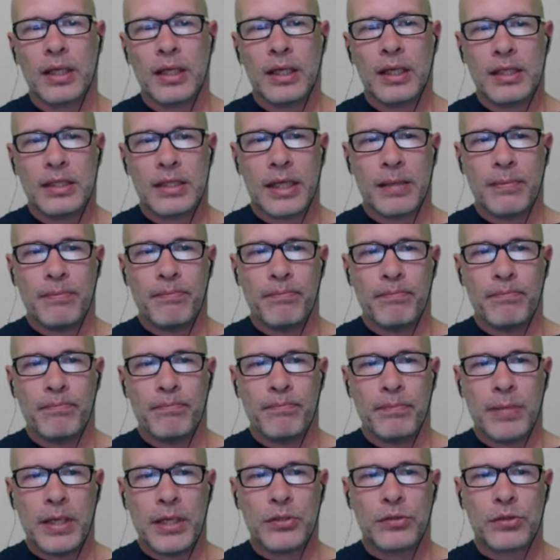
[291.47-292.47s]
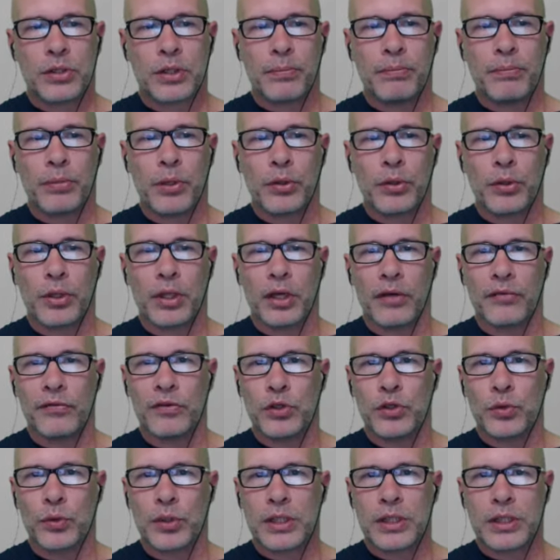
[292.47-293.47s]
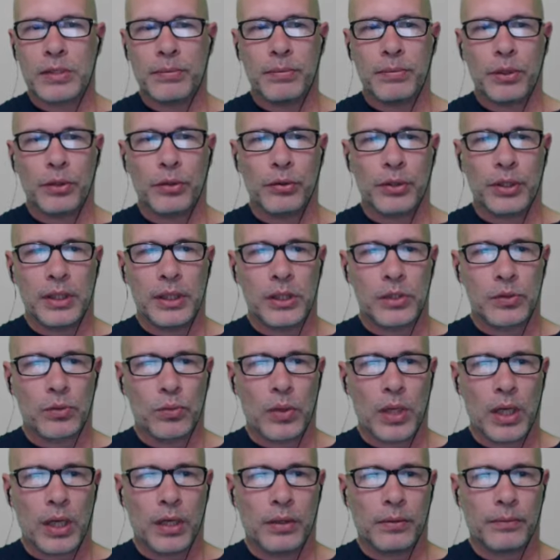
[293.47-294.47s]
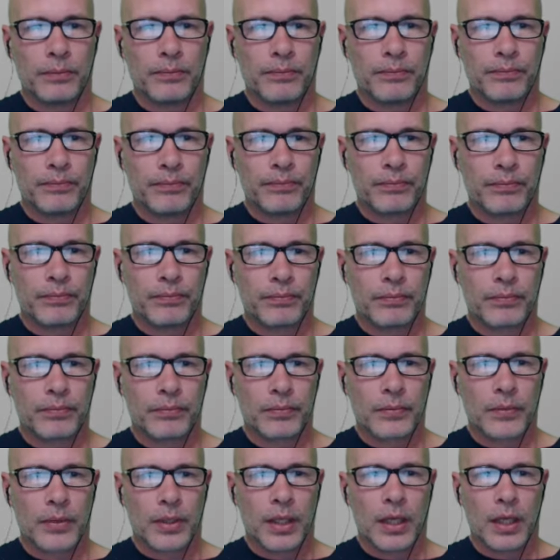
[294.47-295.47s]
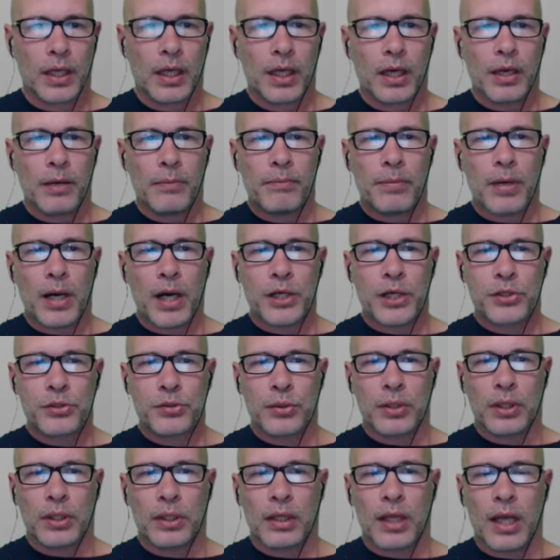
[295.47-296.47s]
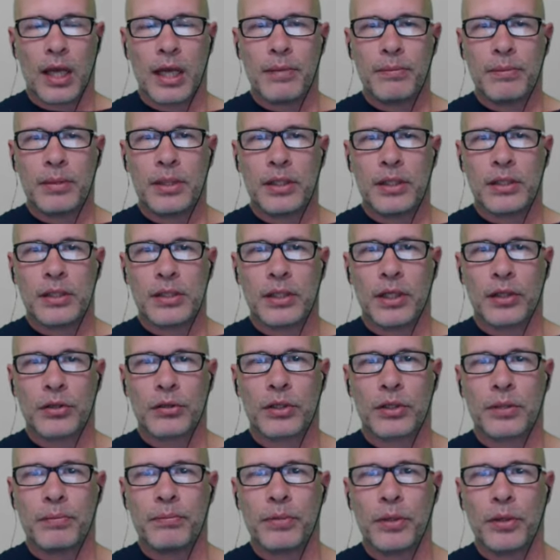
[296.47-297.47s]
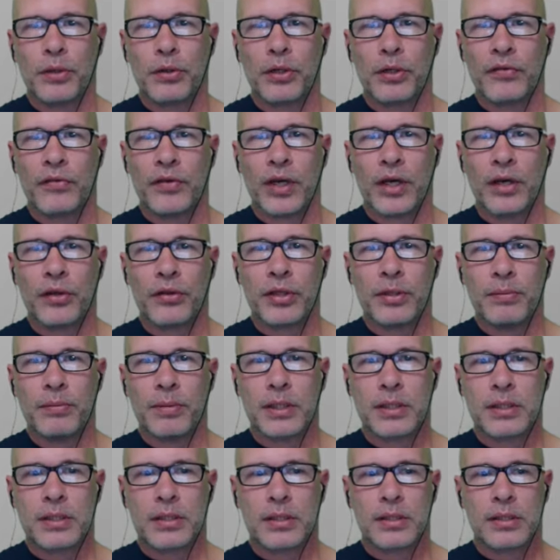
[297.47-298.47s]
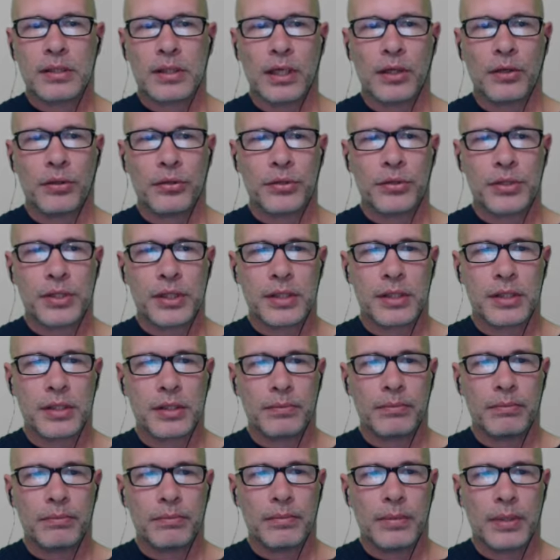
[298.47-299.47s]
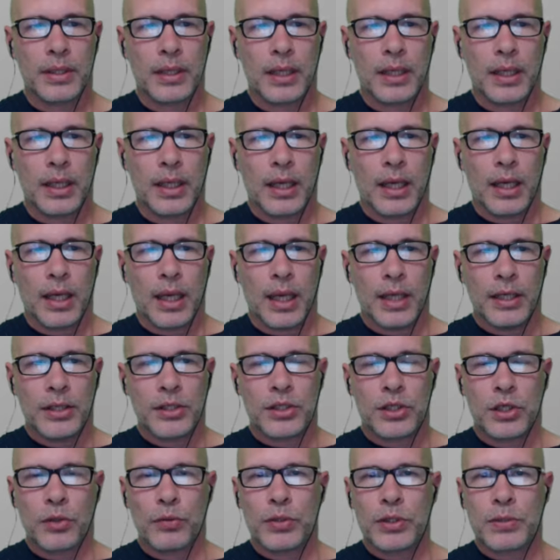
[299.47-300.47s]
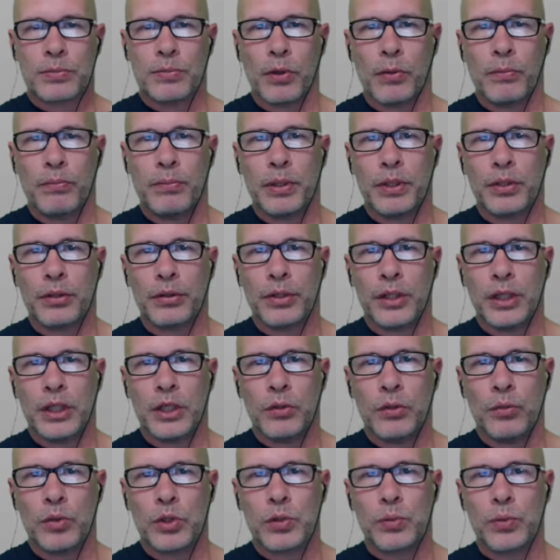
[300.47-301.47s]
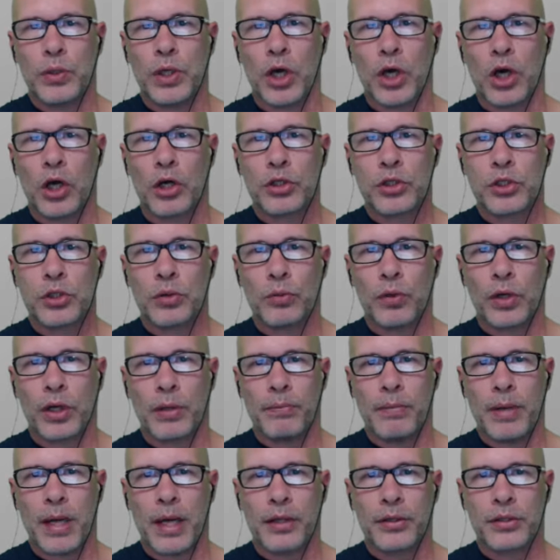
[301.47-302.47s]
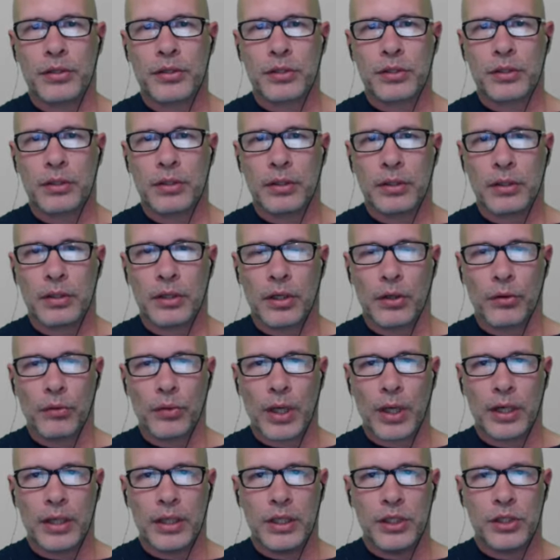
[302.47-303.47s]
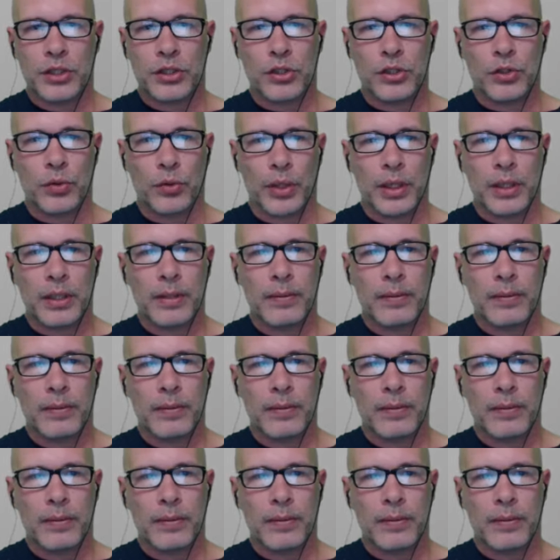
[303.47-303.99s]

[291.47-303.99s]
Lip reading: is a major component of joint stability as well. Posture and alignment is another component of a healthy musculoskeletal system, and so is mobility, which we also want to balance around each joint.